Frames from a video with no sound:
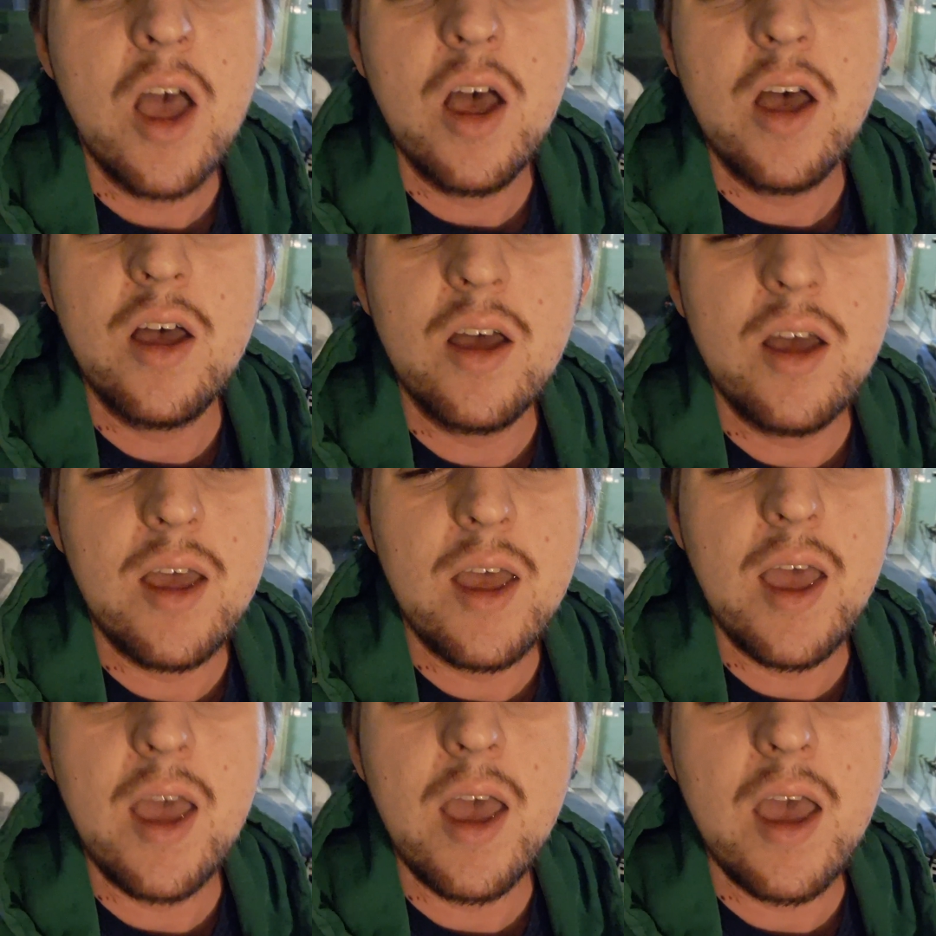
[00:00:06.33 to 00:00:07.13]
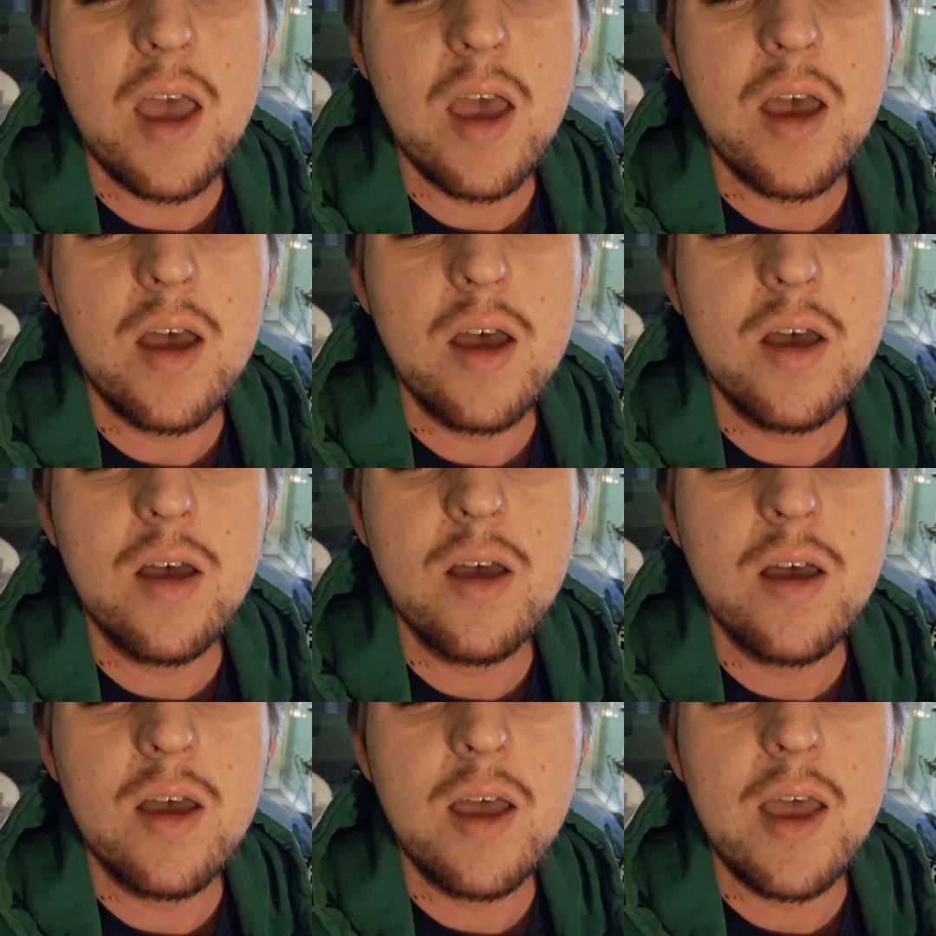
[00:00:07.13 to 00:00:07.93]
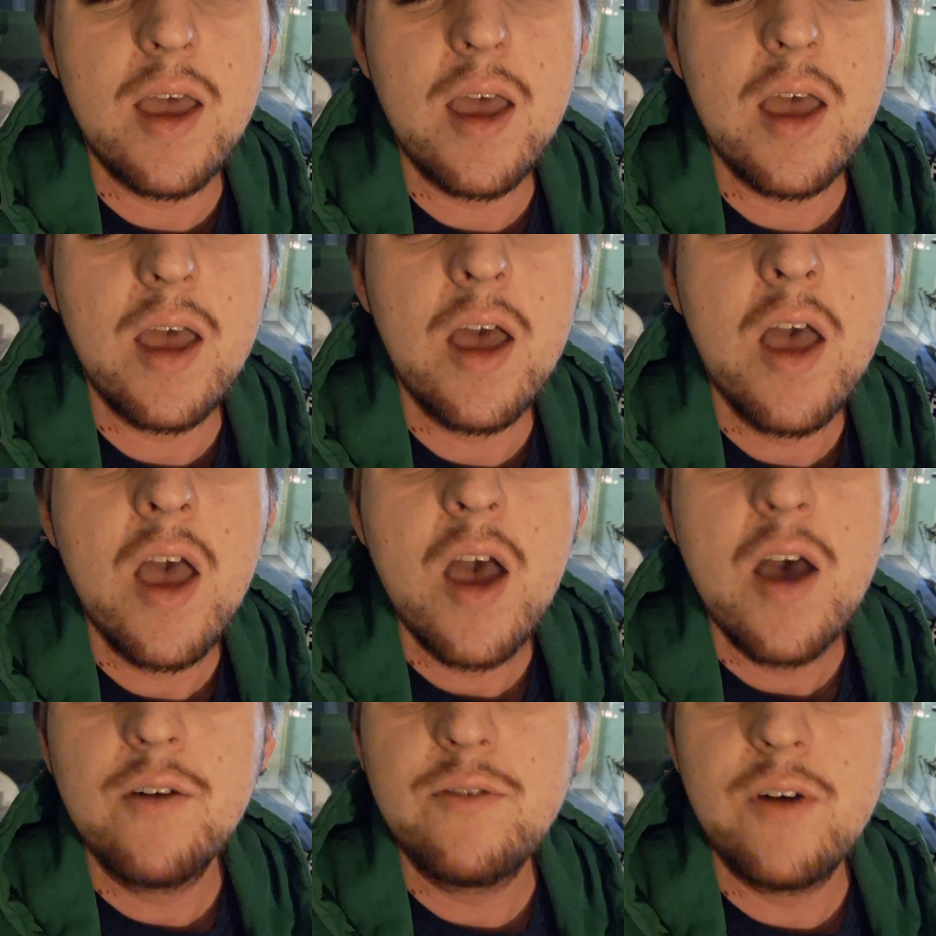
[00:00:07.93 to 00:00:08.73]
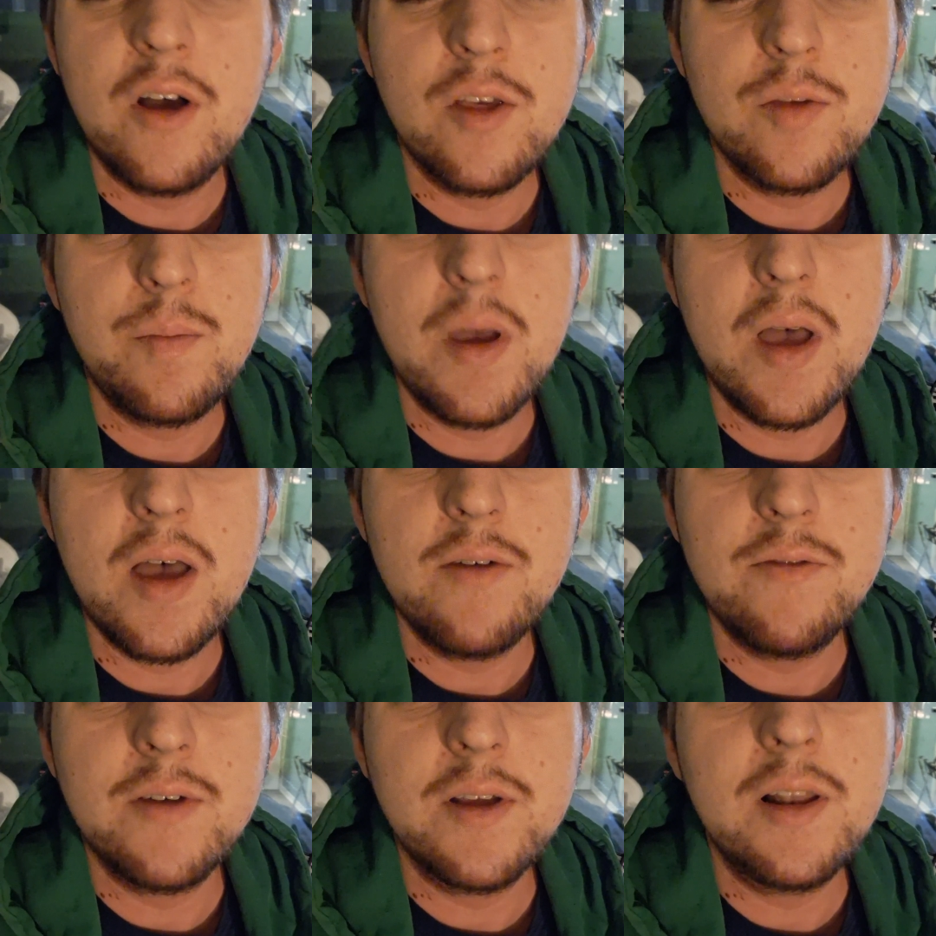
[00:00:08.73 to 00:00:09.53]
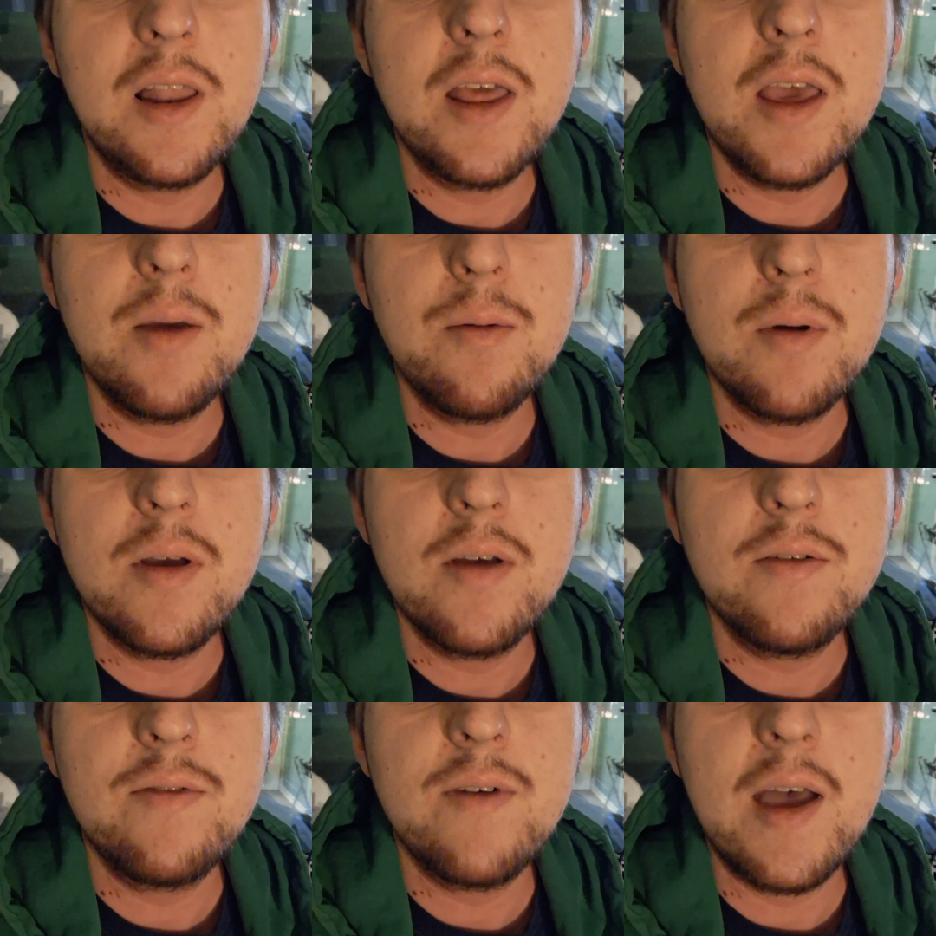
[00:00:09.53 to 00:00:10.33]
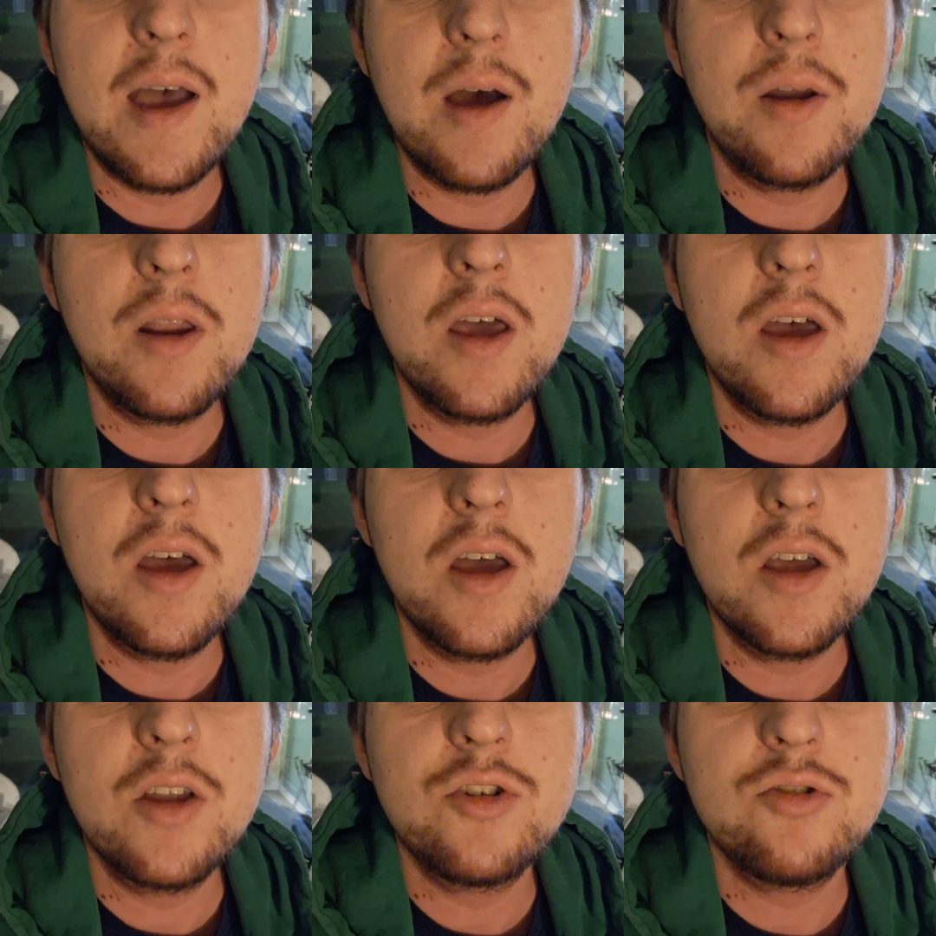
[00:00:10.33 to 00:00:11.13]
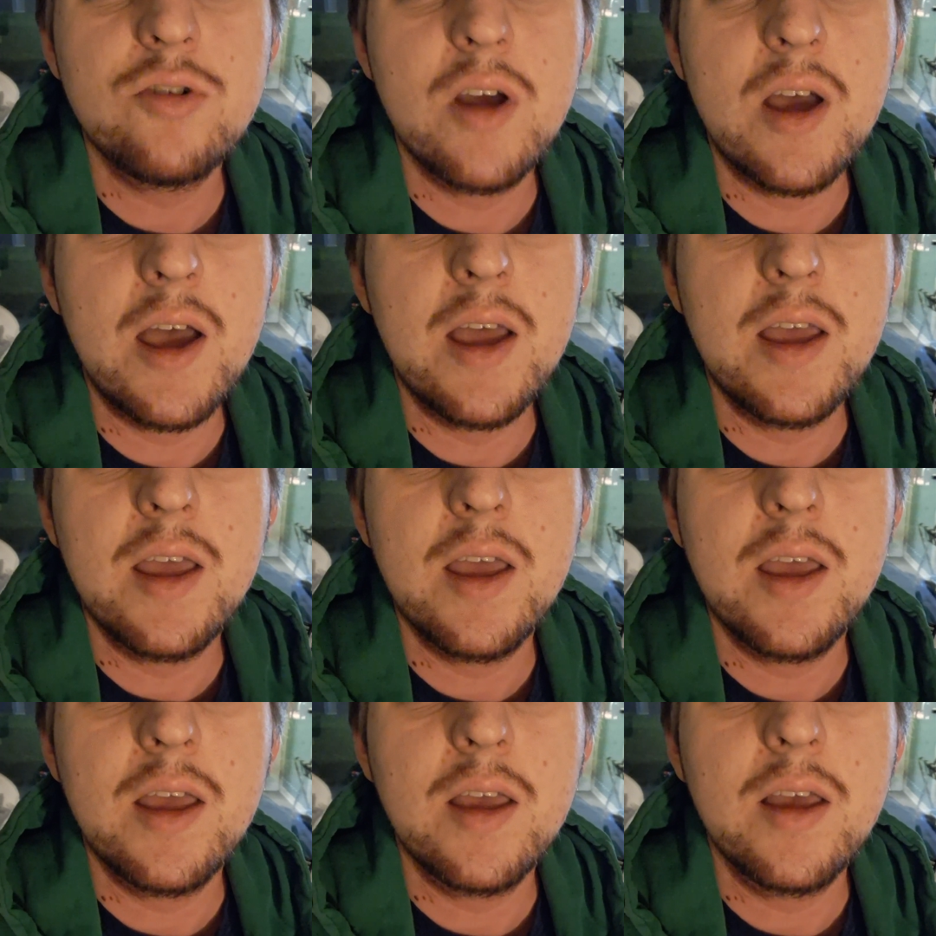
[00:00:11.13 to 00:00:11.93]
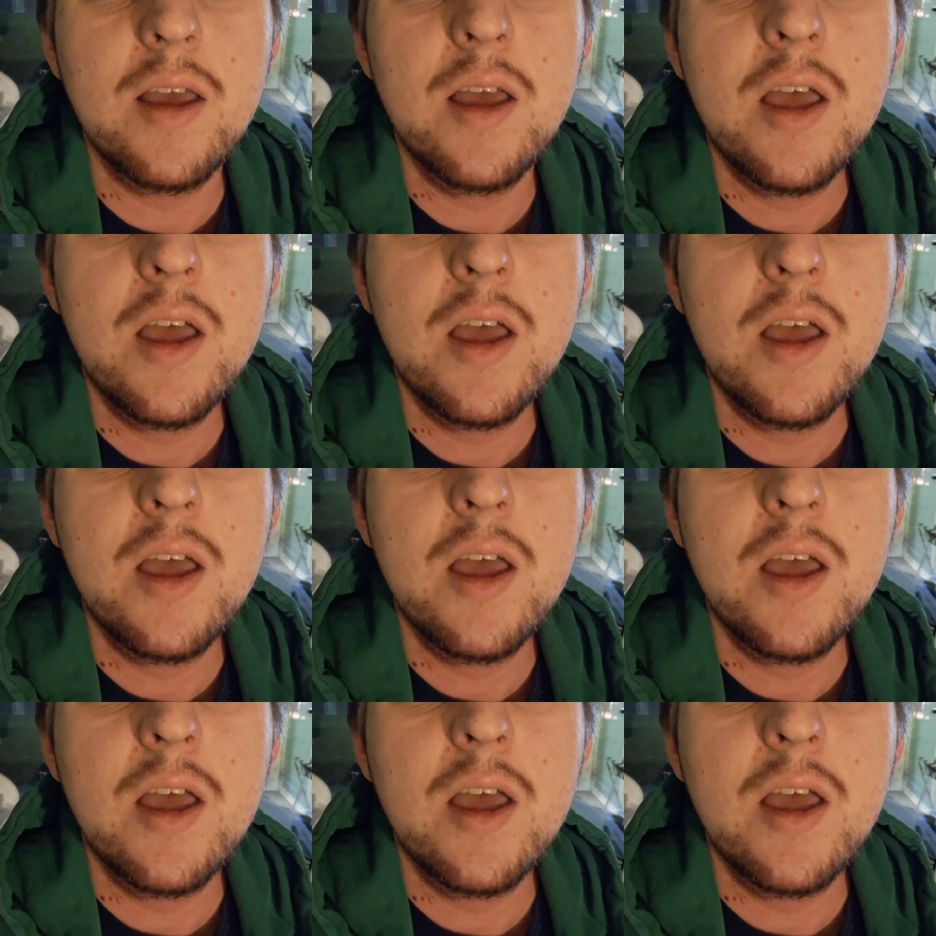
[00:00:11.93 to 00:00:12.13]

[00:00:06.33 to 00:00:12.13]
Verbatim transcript: Her hair, her hair falls perfectly without her trying.